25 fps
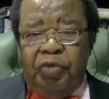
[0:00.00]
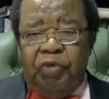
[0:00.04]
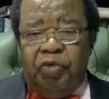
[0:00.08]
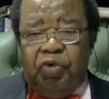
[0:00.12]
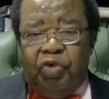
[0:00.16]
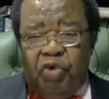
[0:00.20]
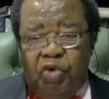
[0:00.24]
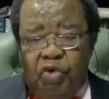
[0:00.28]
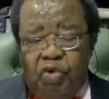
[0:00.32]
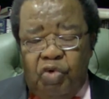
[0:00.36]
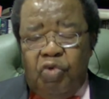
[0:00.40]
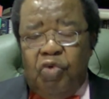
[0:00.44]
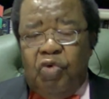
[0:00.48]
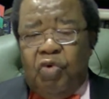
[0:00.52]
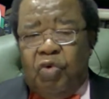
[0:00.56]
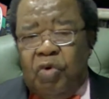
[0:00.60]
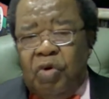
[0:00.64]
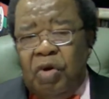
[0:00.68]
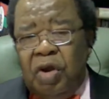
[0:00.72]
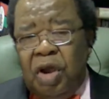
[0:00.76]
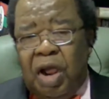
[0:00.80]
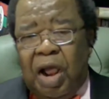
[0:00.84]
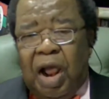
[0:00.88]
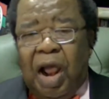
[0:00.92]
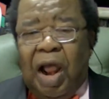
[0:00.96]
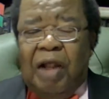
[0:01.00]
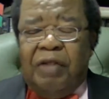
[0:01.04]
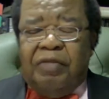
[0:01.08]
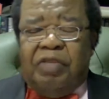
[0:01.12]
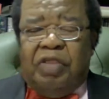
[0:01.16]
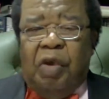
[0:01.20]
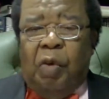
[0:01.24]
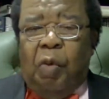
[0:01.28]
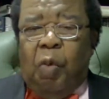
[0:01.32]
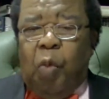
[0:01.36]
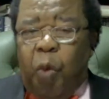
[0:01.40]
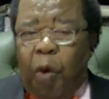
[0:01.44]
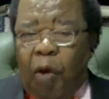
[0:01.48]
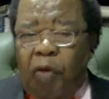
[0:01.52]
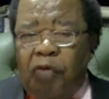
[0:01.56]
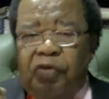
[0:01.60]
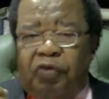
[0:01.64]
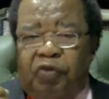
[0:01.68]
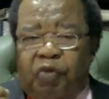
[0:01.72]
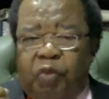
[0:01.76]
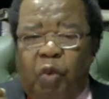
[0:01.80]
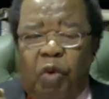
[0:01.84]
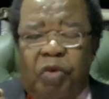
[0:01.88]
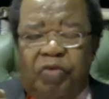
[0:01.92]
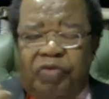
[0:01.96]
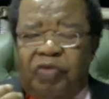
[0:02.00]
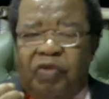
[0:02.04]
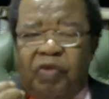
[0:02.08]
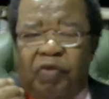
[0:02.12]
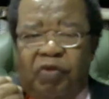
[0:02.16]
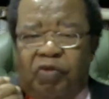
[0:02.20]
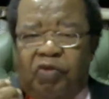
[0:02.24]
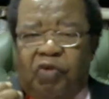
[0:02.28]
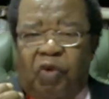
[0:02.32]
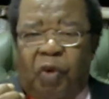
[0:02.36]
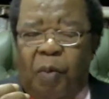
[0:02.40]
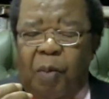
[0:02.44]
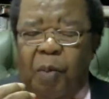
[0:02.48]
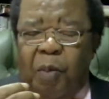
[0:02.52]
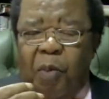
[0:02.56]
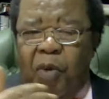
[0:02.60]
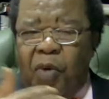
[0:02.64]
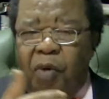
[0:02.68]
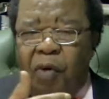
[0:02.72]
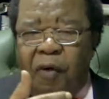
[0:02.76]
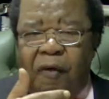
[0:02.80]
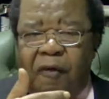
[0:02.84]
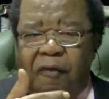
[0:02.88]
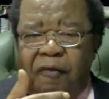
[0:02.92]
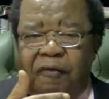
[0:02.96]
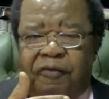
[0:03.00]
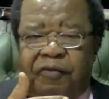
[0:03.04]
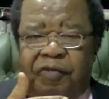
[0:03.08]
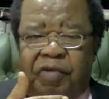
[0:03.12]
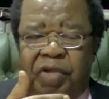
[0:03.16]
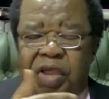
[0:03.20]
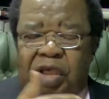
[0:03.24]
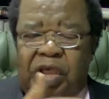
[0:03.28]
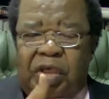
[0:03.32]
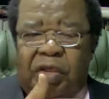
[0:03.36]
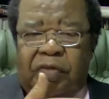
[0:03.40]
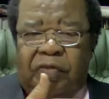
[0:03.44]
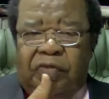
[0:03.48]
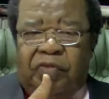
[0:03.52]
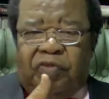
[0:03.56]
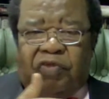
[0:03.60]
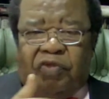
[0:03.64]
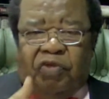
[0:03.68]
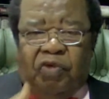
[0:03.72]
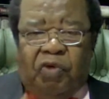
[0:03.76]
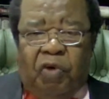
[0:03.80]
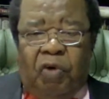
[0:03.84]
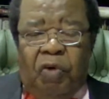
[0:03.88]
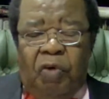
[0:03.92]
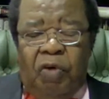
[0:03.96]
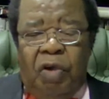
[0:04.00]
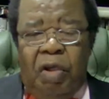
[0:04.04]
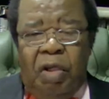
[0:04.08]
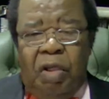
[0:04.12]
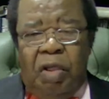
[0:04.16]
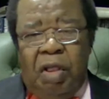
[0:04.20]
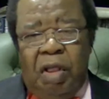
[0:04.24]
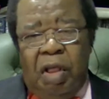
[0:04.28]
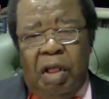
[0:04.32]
You are the ones wanting to move into